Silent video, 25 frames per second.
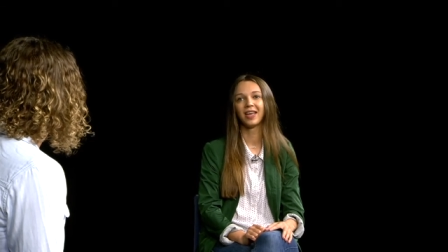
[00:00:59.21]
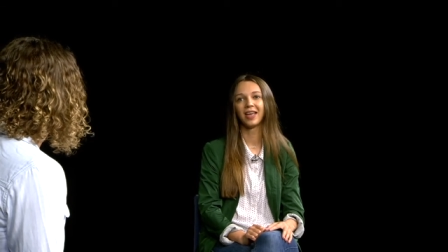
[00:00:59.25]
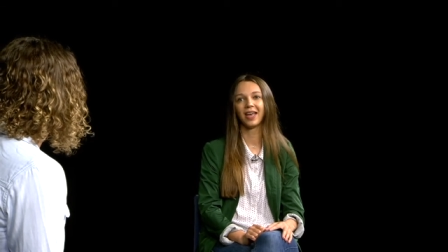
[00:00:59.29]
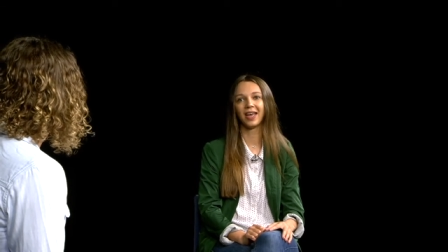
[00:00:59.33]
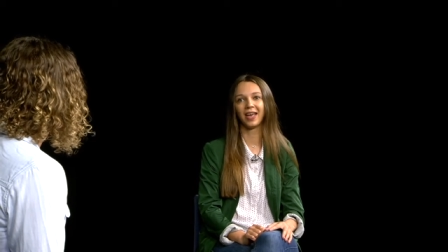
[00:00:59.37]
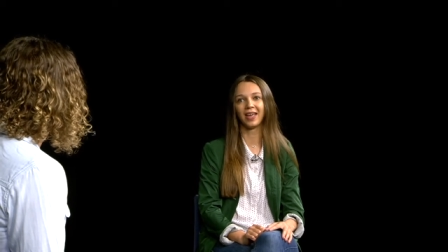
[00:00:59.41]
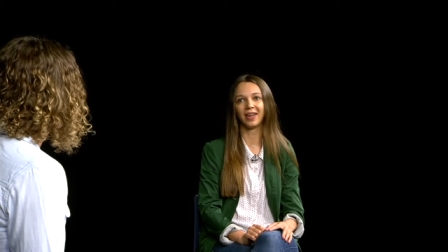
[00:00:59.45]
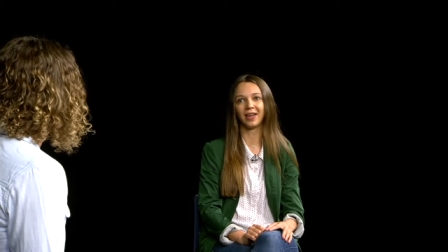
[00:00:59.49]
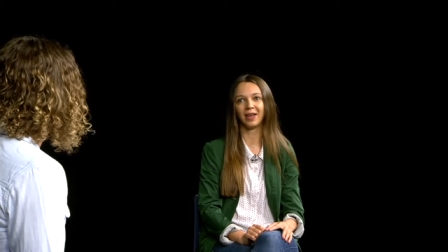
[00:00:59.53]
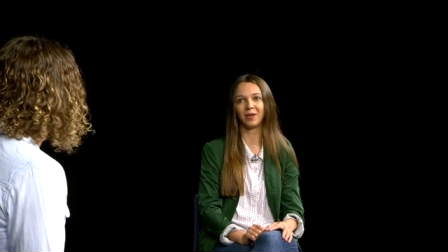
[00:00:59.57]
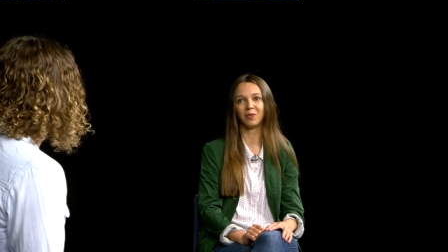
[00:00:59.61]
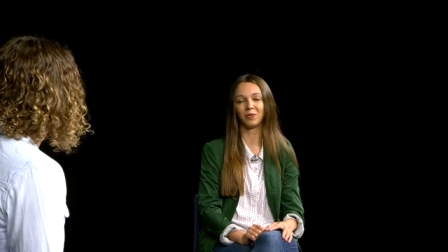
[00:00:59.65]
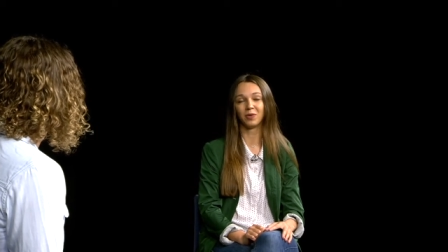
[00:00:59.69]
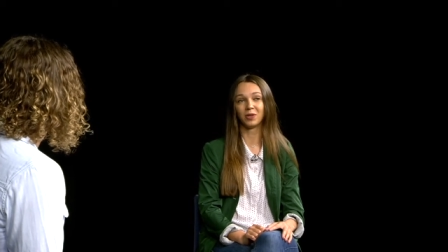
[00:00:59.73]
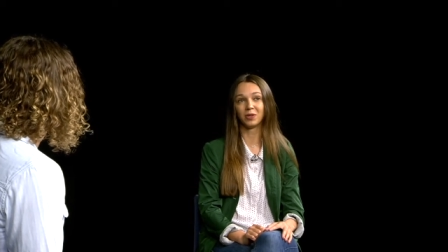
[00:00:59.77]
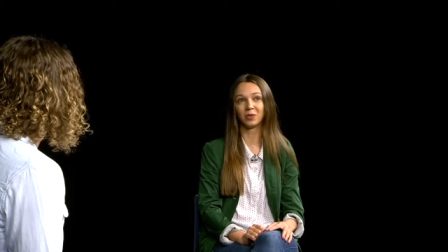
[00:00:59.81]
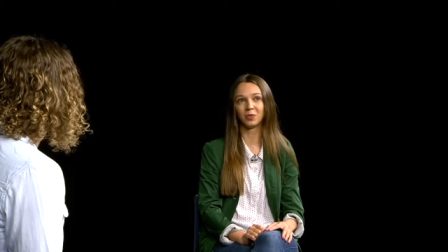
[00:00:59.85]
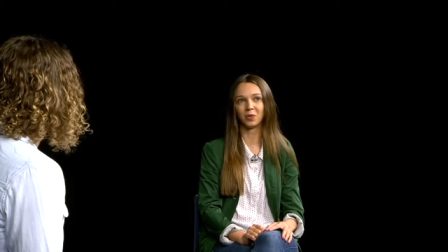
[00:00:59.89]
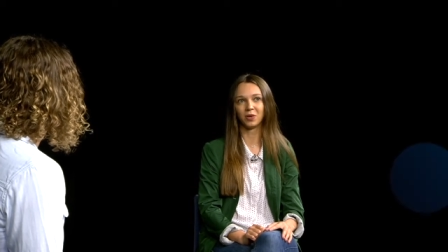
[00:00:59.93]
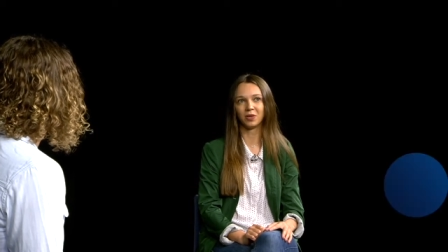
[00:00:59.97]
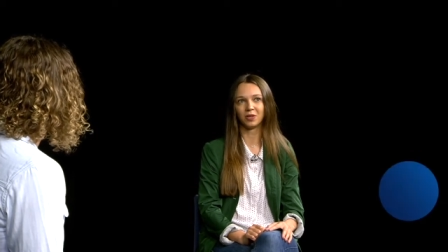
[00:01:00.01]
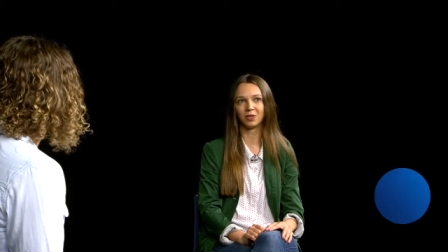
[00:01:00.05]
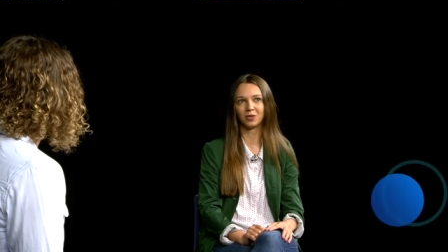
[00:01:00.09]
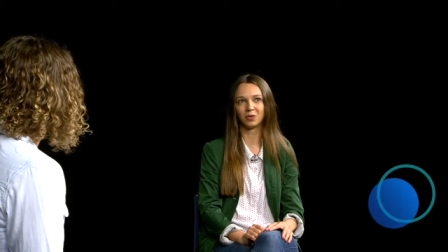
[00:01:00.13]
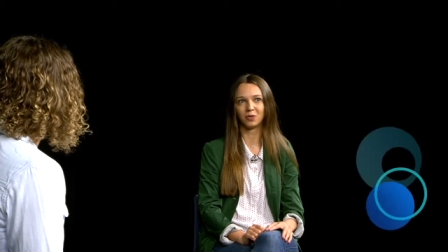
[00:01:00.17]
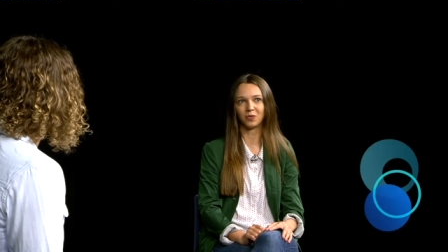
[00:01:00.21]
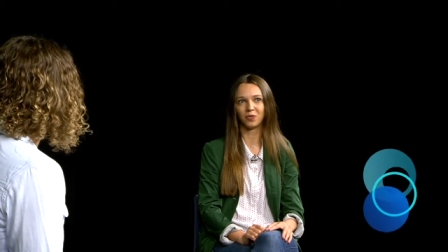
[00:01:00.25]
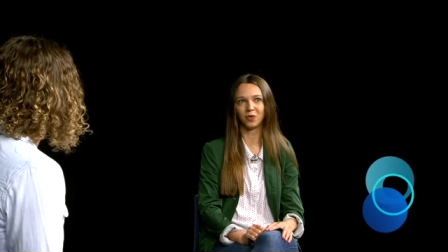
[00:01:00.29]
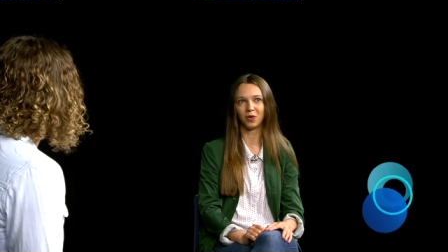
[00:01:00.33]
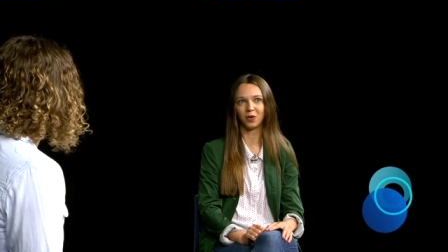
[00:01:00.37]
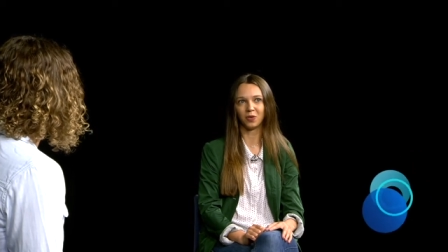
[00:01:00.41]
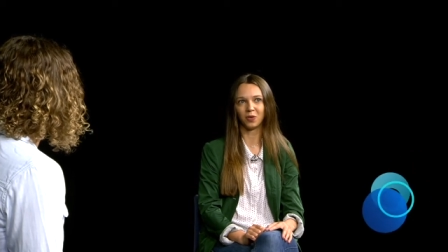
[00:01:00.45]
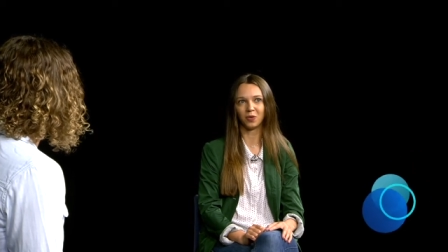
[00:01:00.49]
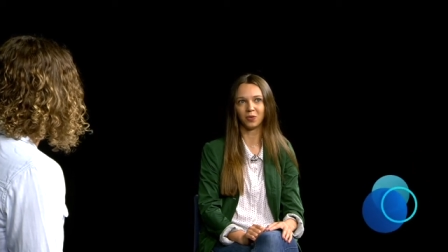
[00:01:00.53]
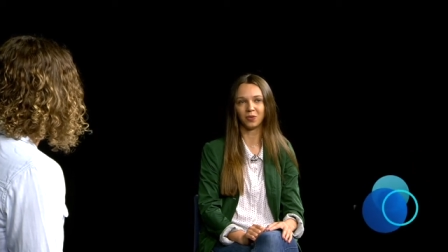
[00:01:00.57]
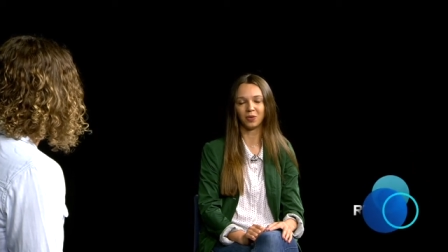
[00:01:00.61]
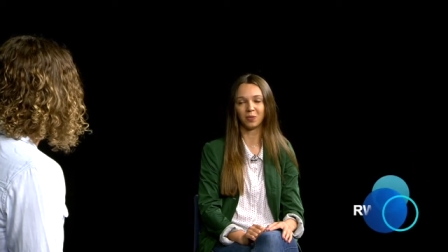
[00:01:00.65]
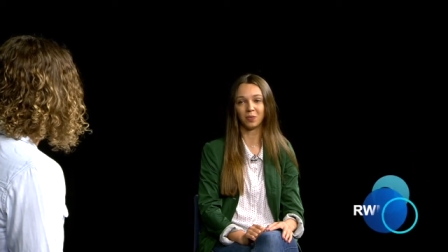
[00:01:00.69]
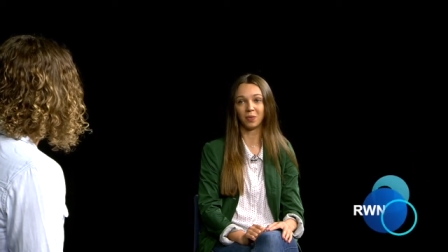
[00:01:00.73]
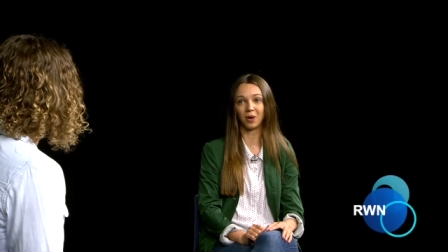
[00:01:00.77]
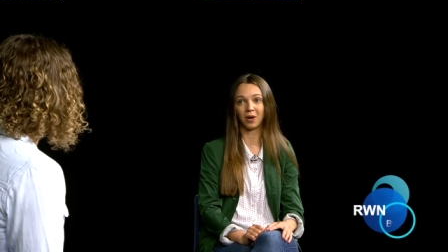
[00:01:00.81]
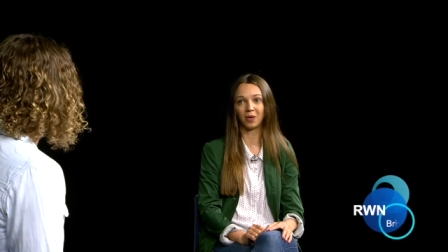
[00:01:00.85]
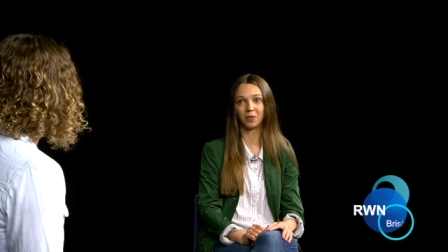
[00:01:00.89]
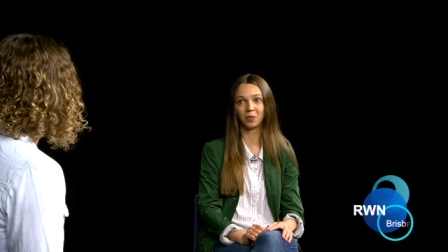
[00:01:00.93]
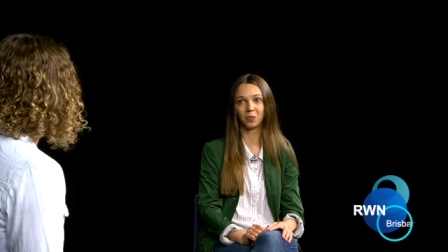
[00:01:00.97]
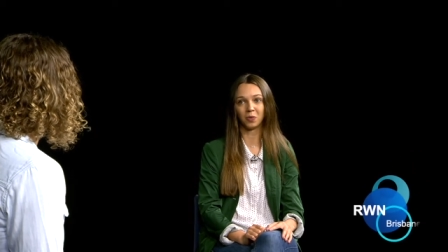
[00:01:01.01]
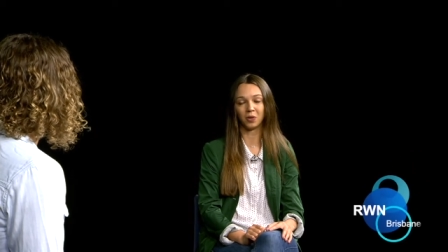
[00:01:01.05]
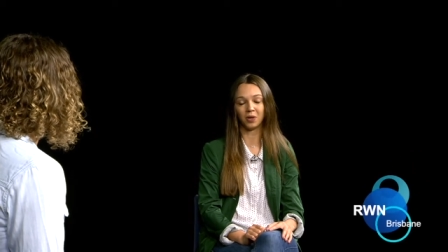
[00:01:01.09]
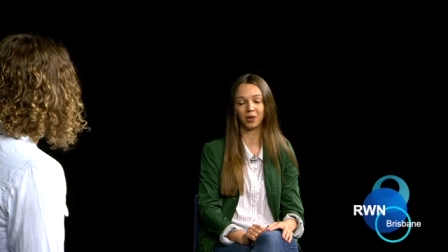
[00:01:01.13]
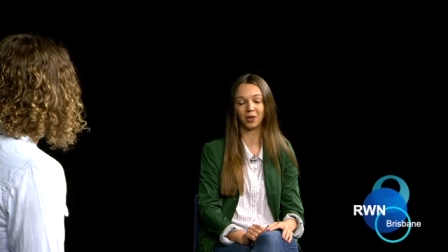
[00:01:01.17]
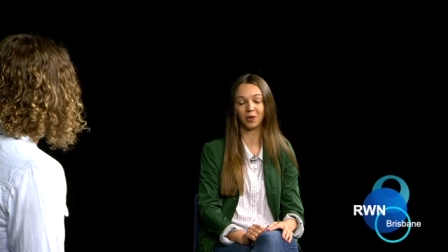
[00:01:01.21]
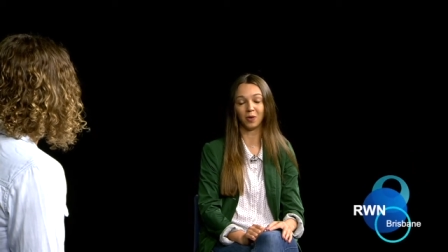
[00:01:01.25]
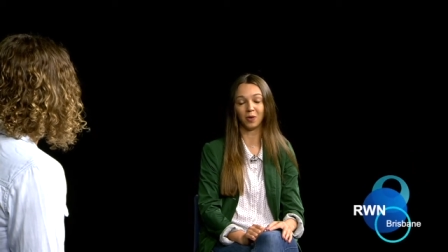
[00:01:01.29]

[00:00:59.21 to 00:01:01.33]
and I really wanted to follow the pathway